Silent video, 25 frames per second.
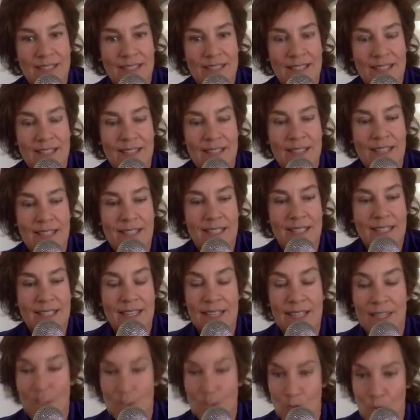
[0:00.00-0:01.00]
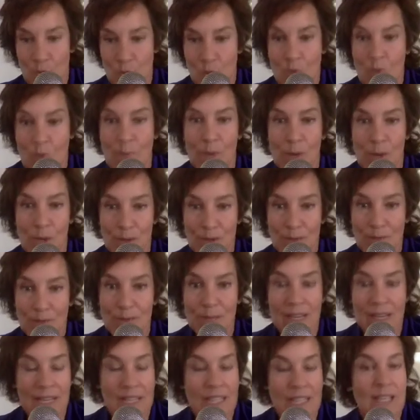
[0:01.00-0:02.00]
it's normal
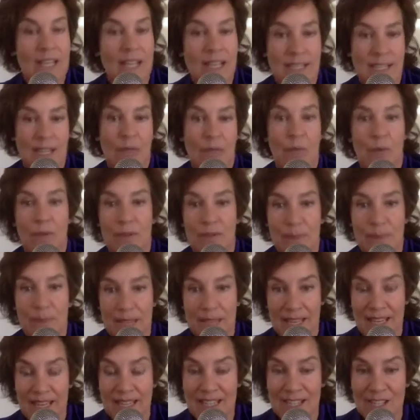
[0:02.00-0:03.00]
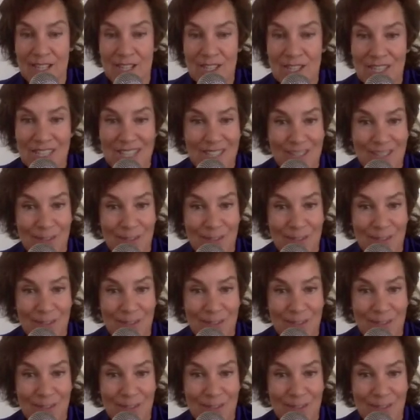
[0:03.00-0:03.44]
because that's how we've been conditioned